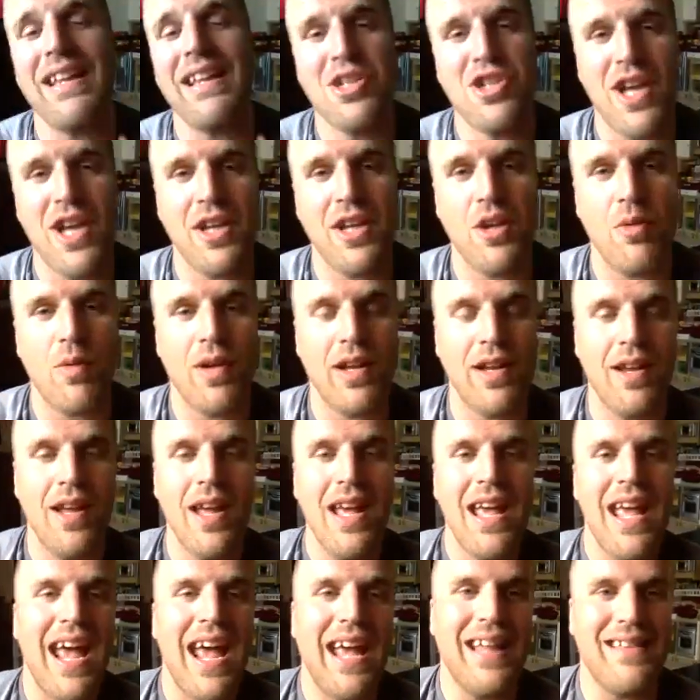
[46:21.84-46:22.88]
genuine.
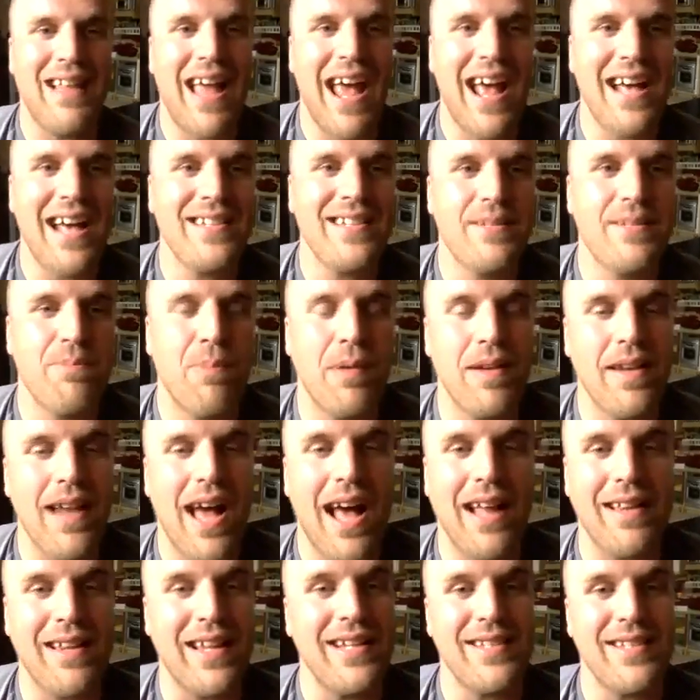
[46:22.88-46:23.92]
And last but
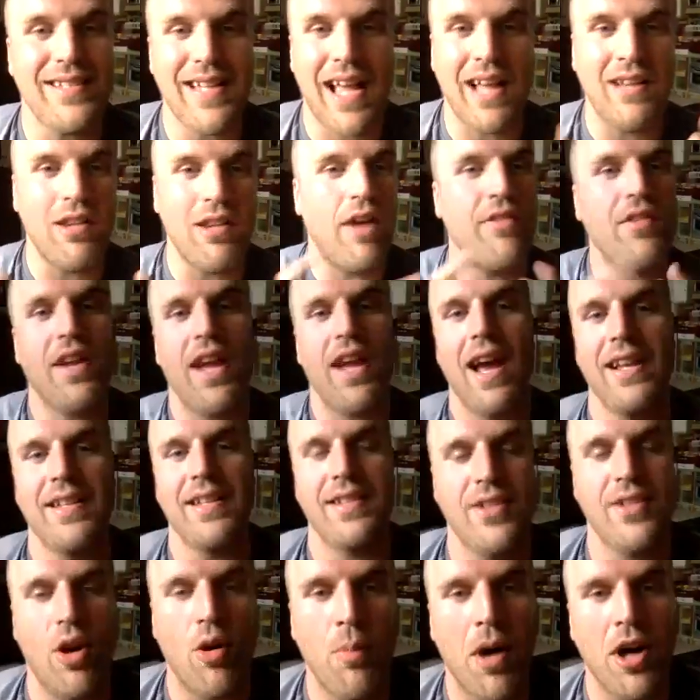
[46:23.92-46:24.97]
not least, I love you guys
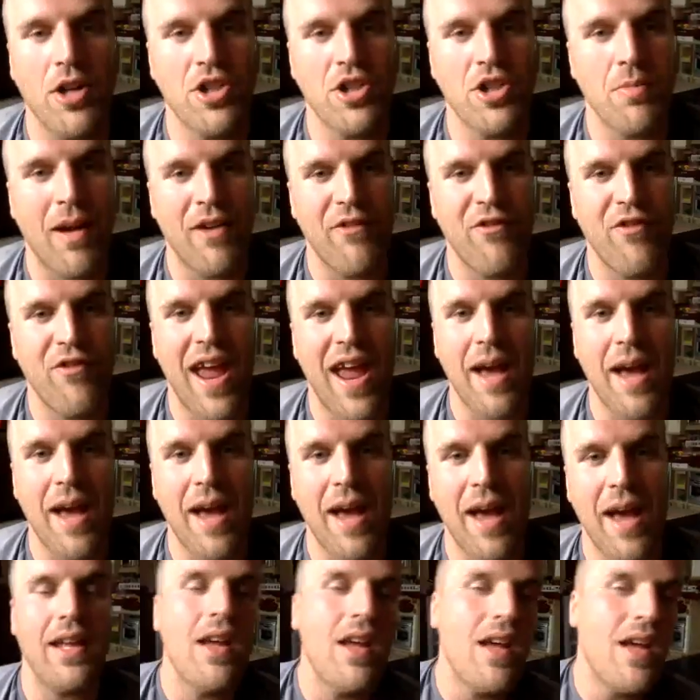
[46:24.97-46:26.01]
so much. You're my
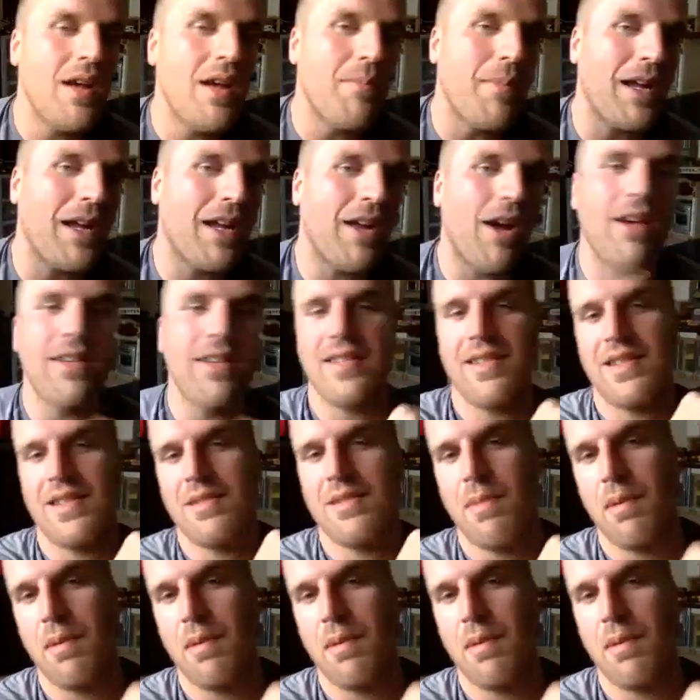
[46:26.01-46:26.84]
family, my cousins, my